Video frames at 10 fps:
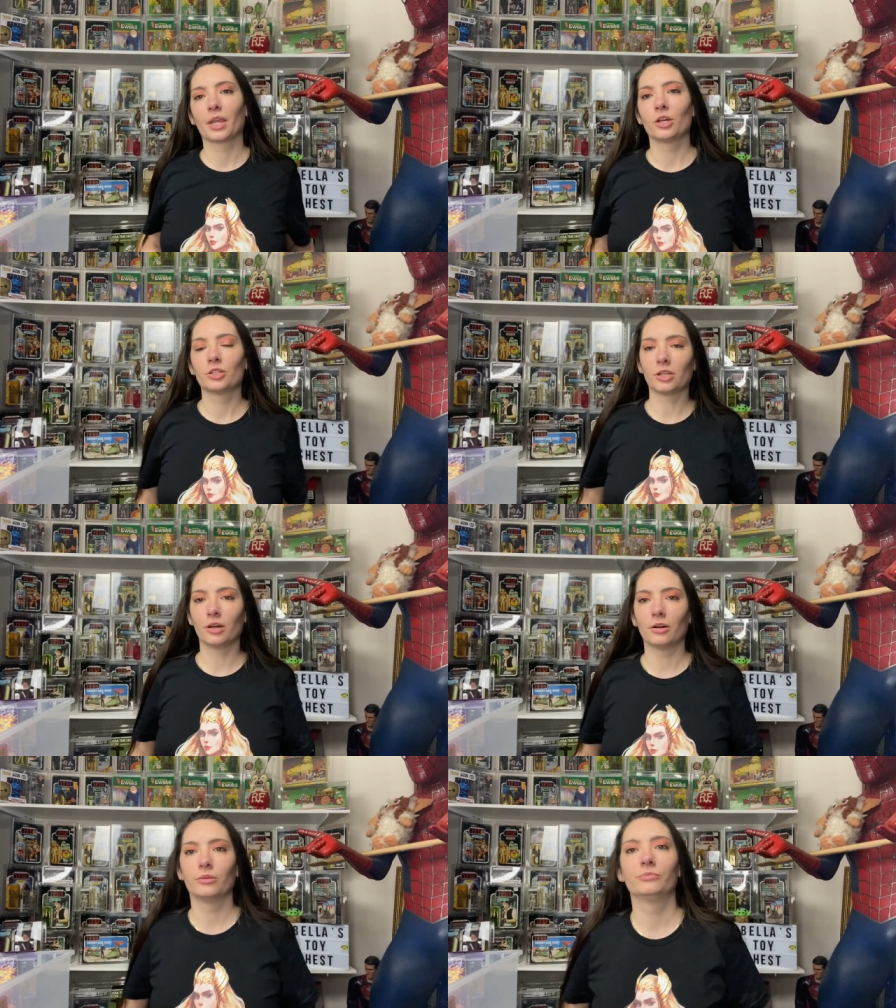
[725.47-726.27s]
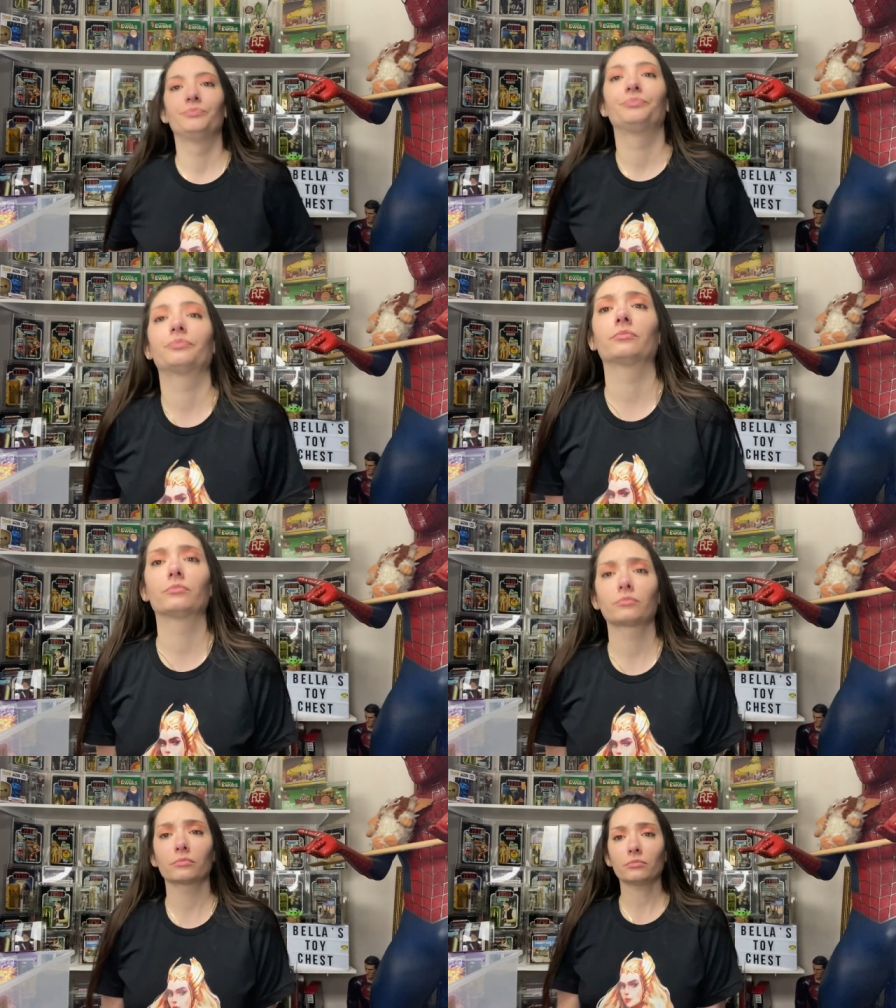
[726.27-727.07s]
So
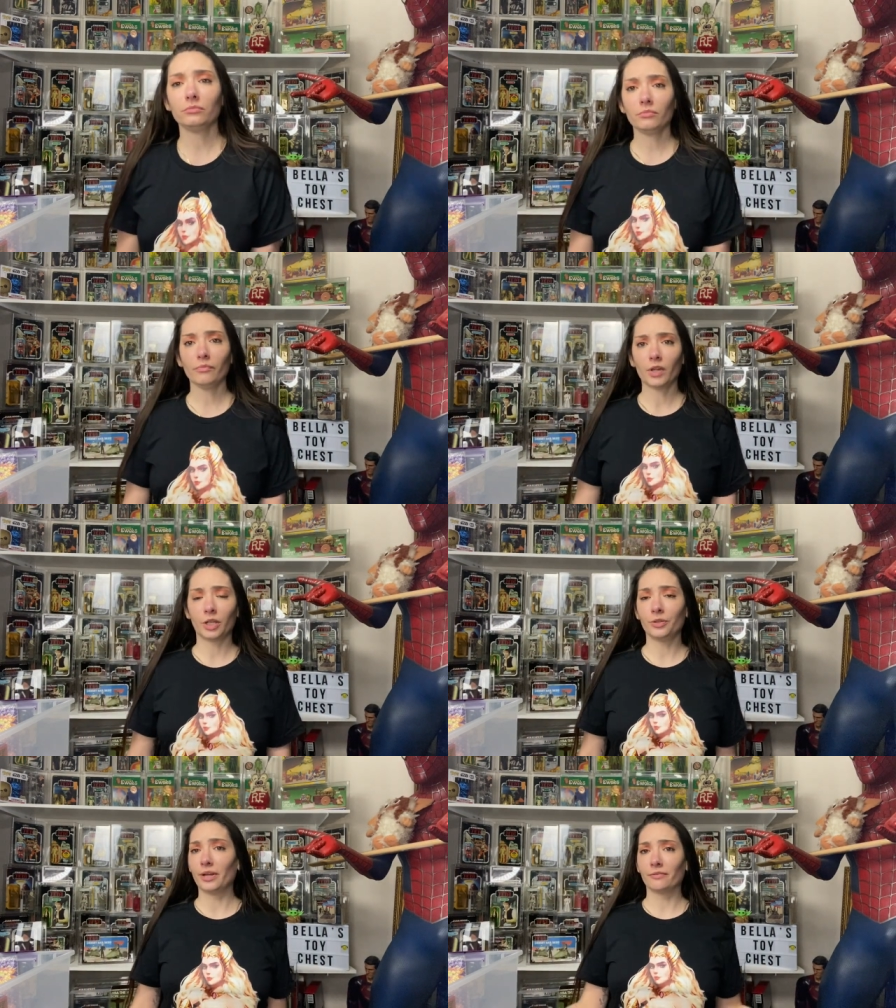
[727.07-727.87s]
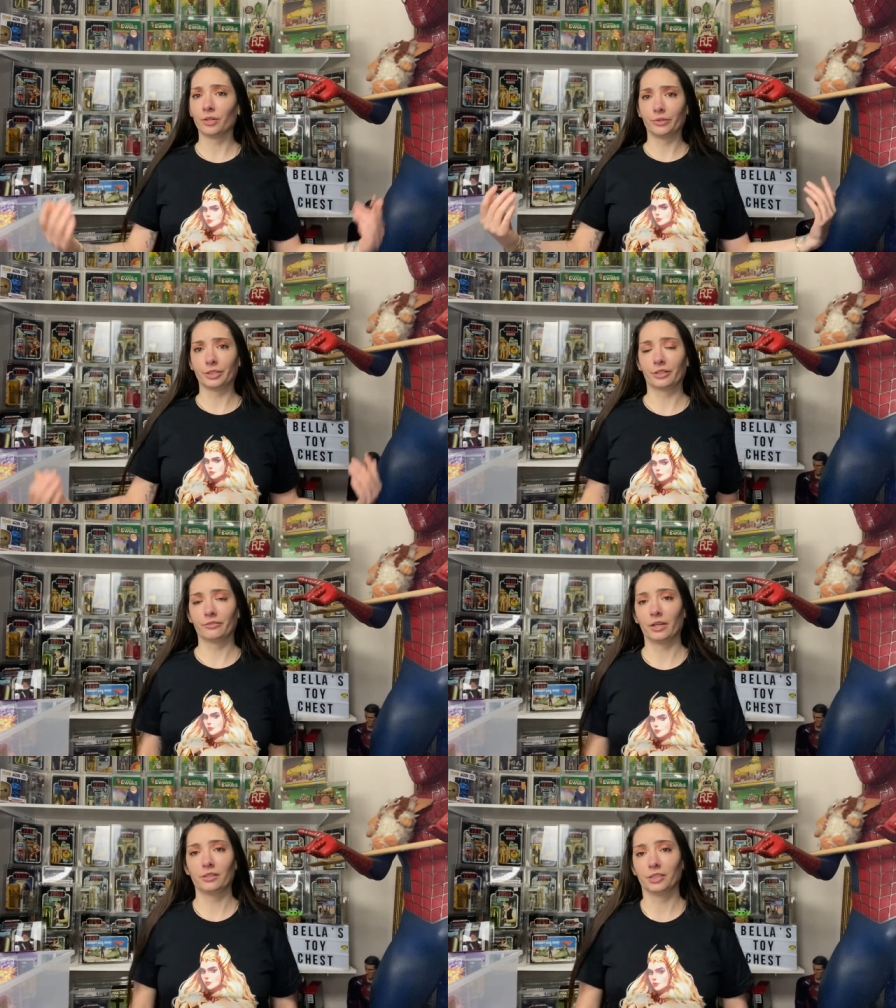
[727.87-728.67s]
you never know what you're going to
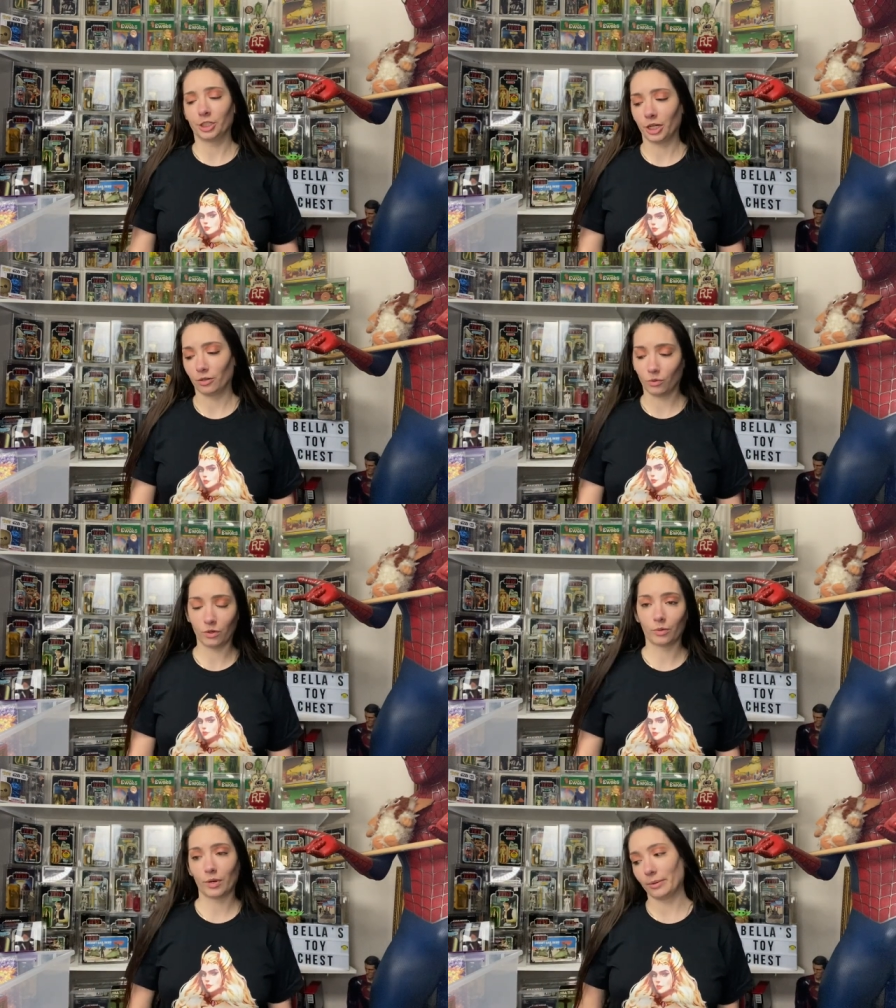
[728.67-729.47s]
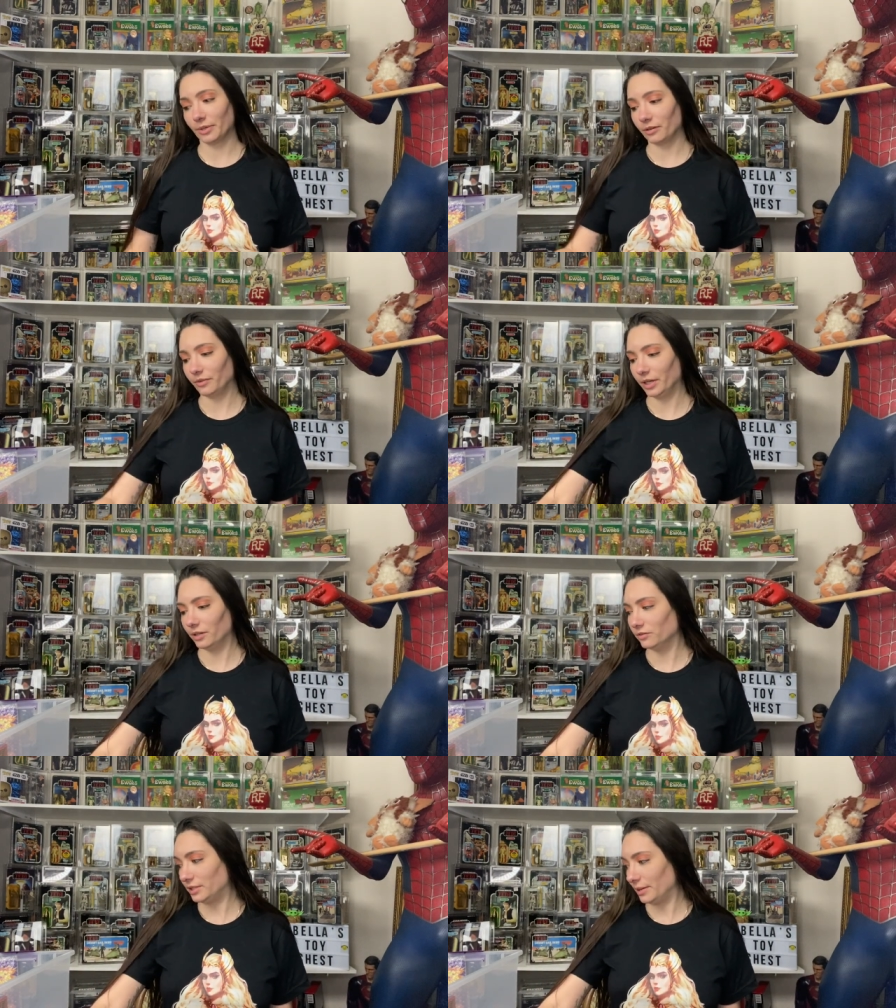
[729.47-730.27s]
find on this channel or what I'm going to
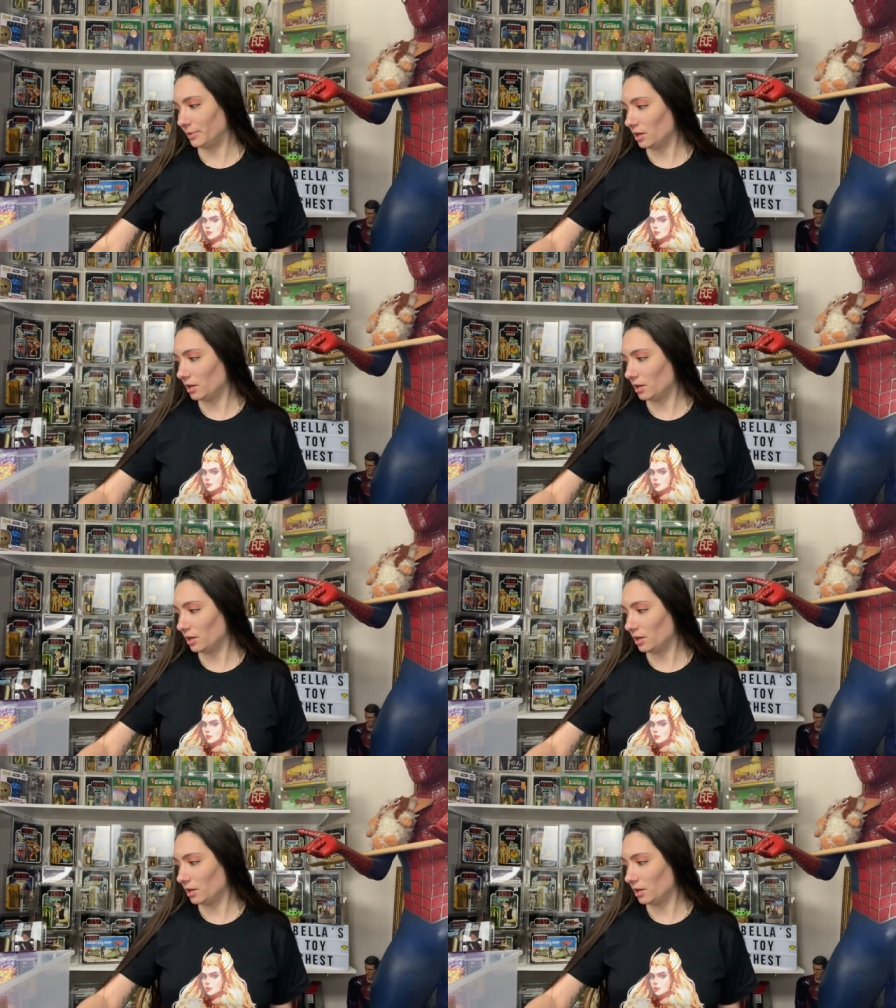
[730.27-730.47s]
videotape.